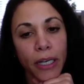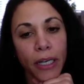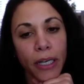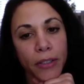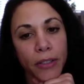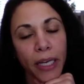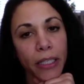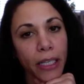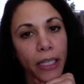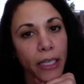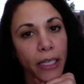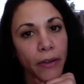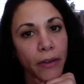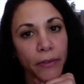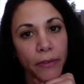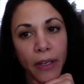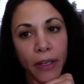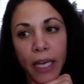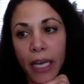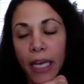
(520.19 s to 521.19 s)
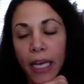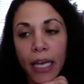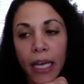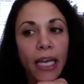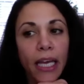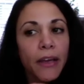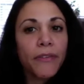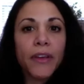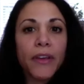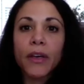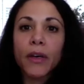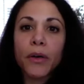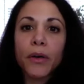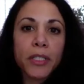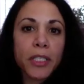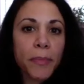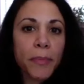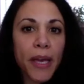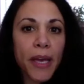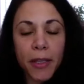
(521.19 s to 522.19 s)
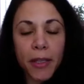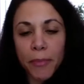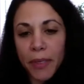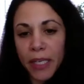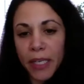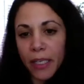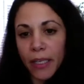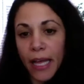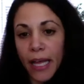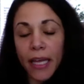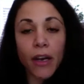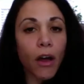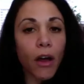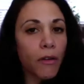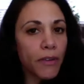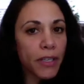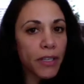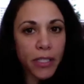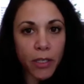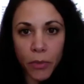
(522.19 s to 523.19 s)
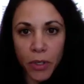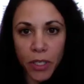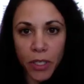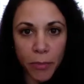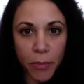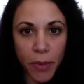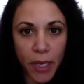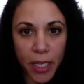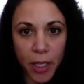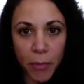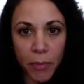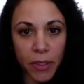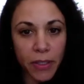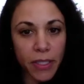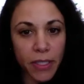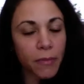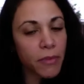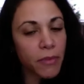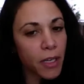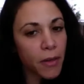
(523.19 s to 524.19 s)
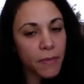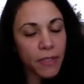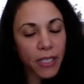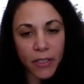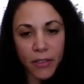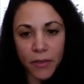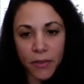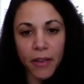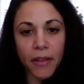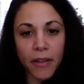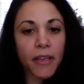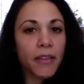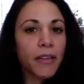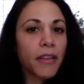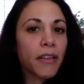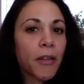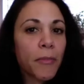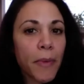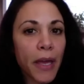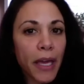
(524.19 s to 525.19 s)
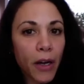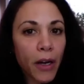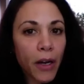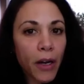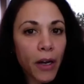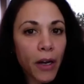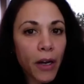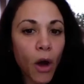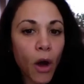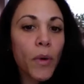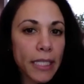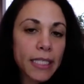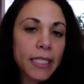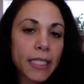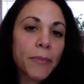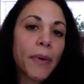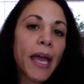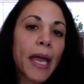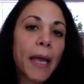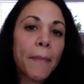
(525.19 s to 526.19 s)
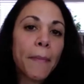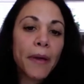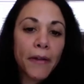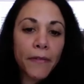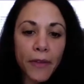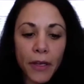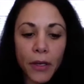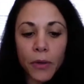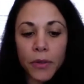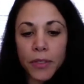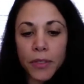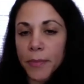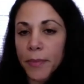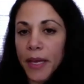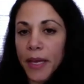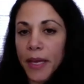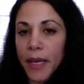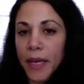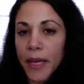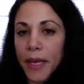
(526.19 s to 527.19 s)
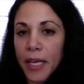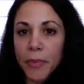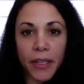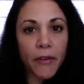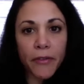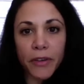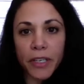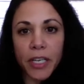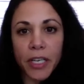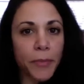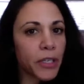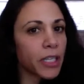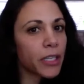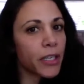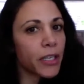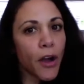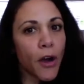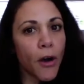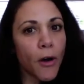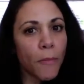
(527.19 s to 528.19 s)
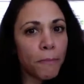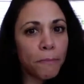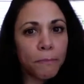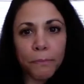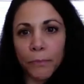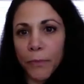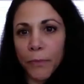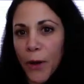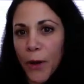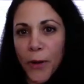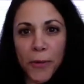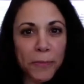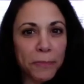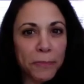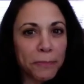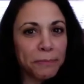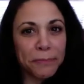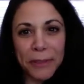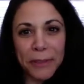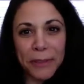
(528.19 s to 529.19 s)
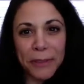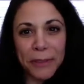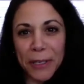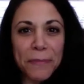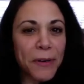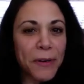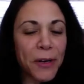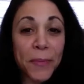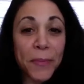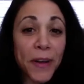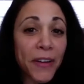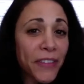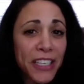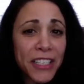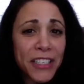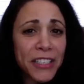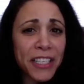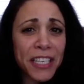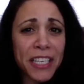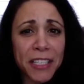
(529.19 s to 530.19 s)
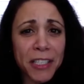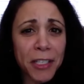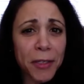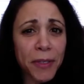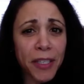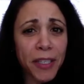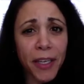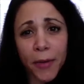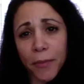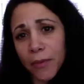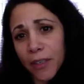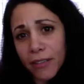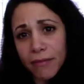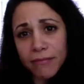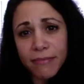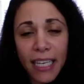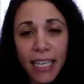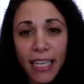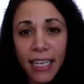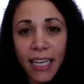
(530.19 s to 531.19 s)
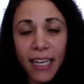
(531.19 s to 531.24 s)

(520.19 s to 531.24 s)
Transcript: us, right? Like if he goes to pay the bill, and obviously we should pay the bill. Sometimes I do not think that the man always needs to pay, but if he goes to pay the bill and every time you're like, nope, nope, nope, nope, eventually he's going to be like, well,